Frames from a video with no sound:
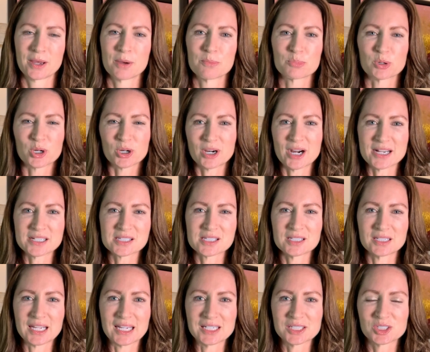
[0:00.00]

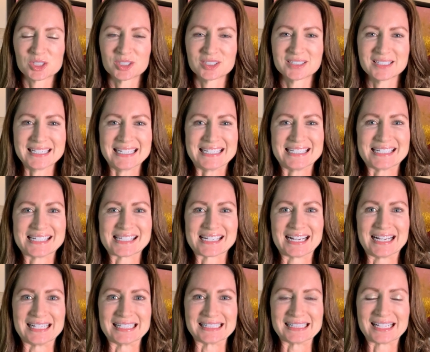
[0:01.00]
Procrastination is
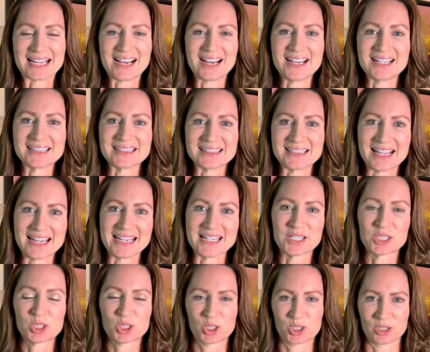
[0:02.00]
a lot like
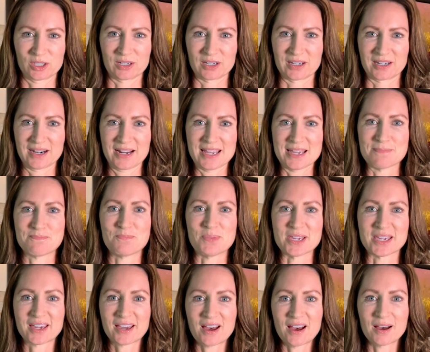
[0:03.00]
sugar. It
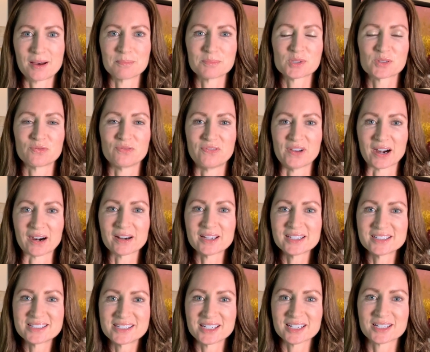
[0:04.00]
becomes very
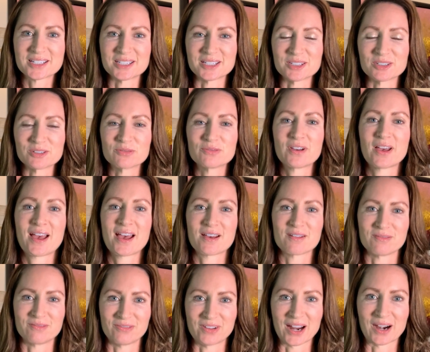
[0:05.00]
addictive
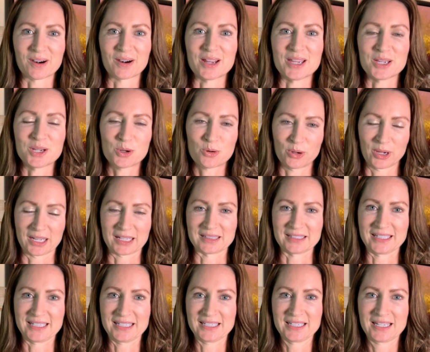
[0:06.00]
very
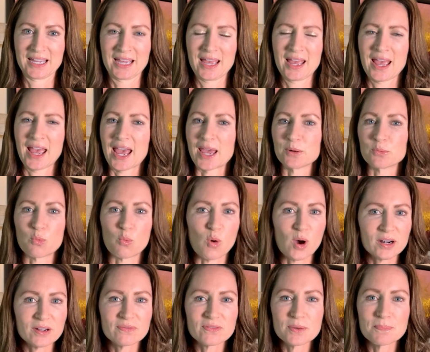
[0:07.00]
quickly. And
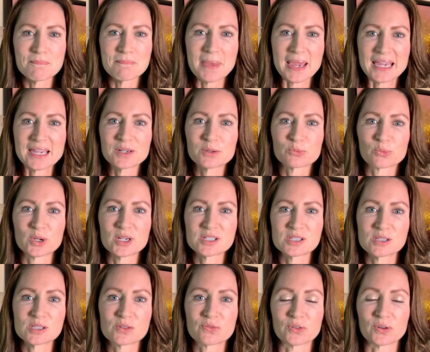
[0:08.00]
one of the main
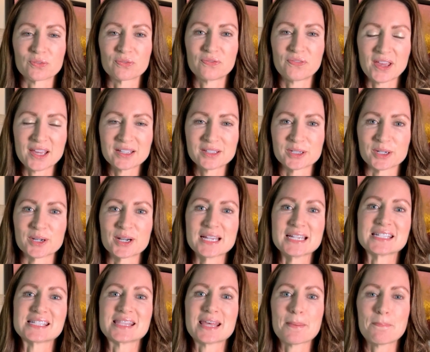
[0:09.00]
reasons for failure
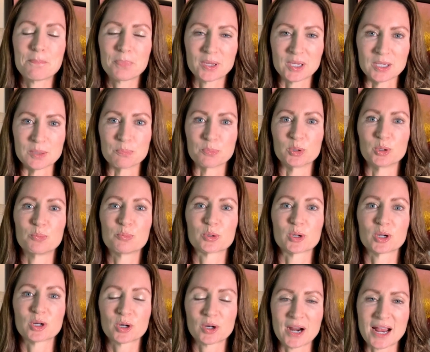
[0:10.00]
is that people
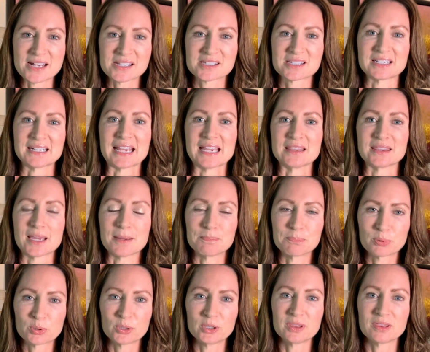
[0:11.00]
procrastinate. They
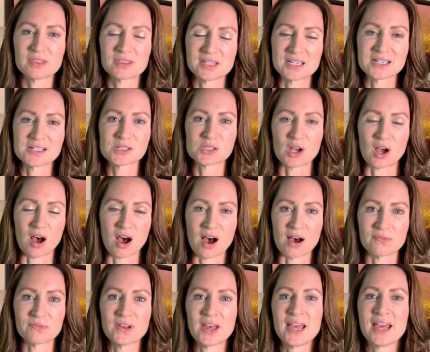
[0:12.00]
put things
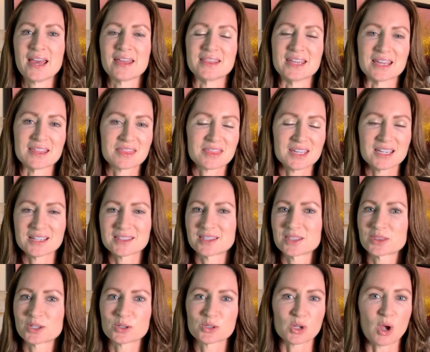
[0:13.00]
off. They think that
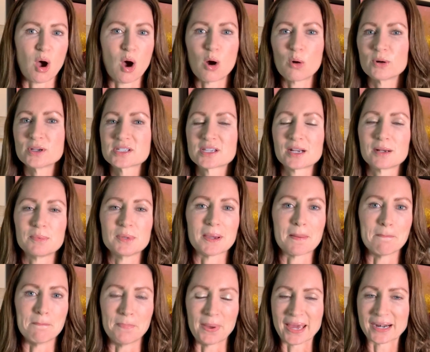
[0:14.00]
there's always going to be a
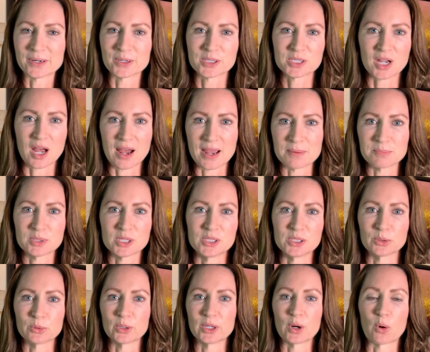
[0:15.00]
better time to
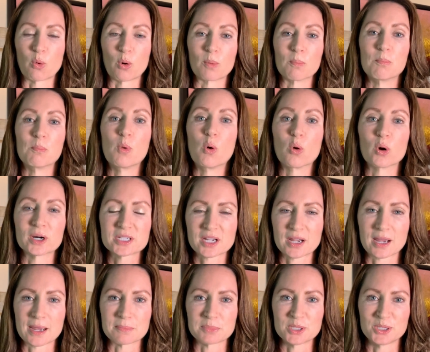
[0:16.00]
do it or more
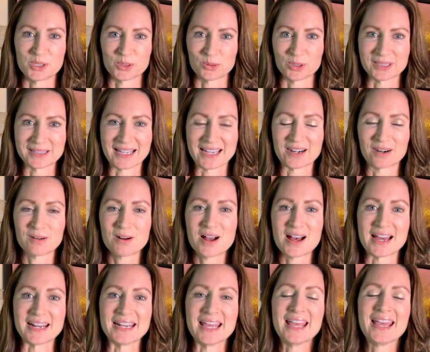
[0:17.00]
time to do it later
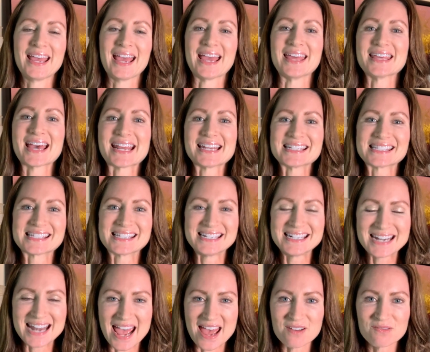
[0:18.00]
on. And that is
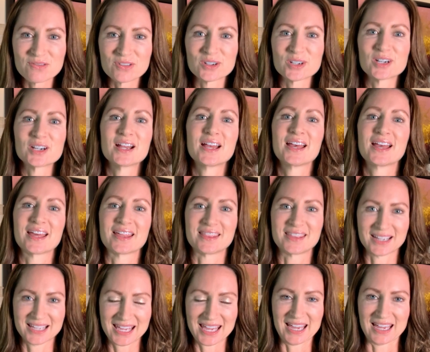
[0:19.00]
never the
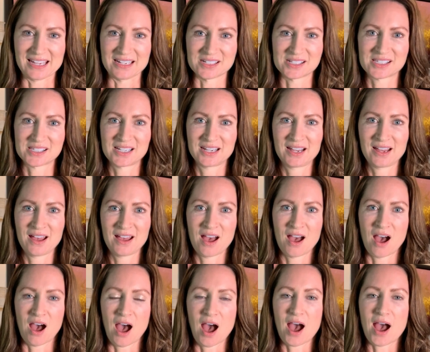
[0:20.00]
case.
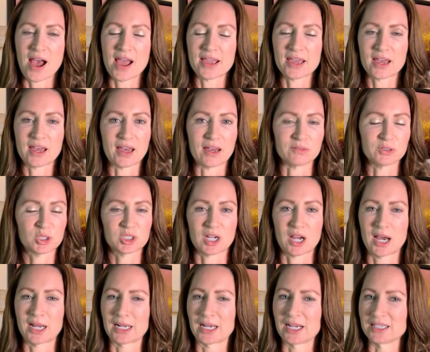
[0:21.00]
I have
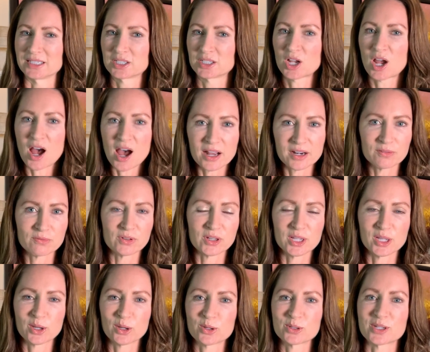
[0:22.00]
shot a ton of
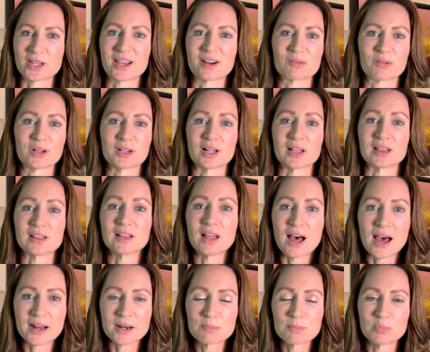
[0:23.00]
videos and written a
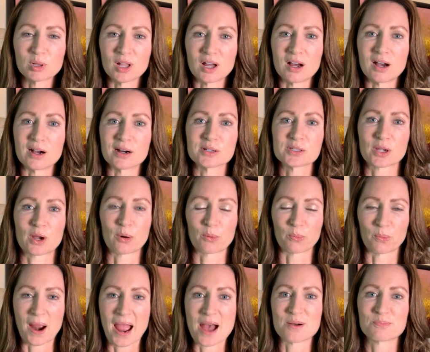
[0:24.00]
lot of blogs
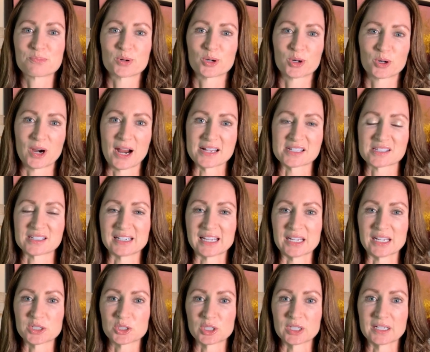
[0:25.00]
around
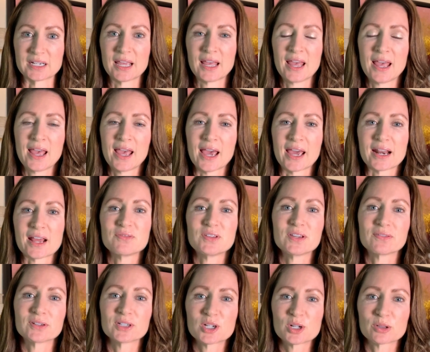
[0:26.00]
procrastination, and I've
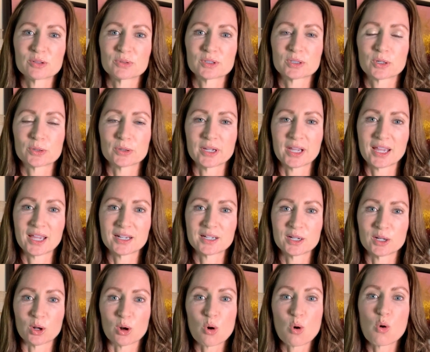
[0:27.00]
even created
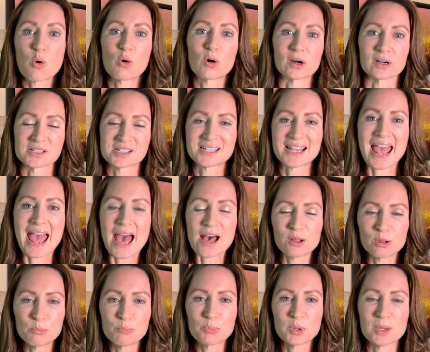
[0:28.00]
a course to
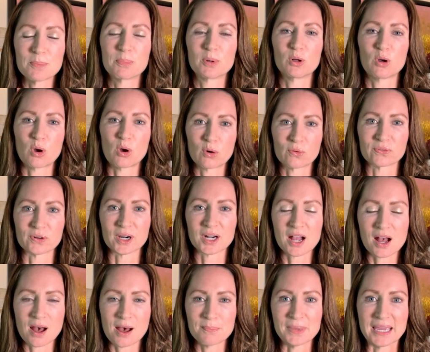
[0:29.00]
help people
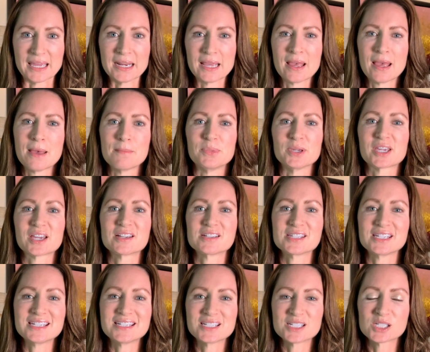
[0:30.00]
overcome it because
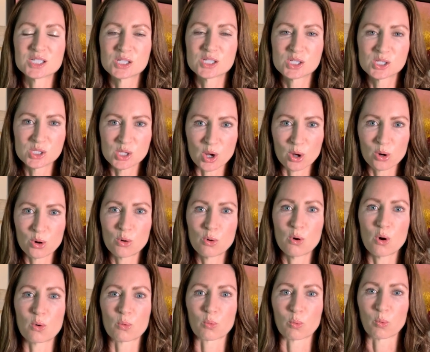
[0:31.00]
it is
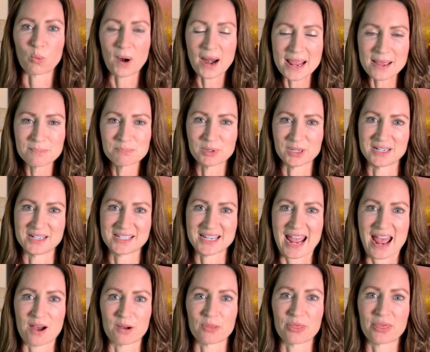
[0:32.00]
so rampant
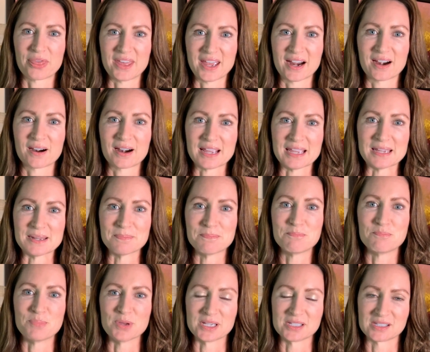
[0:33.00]
out there in
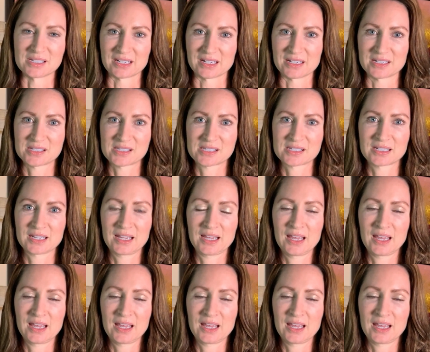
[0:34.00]
business.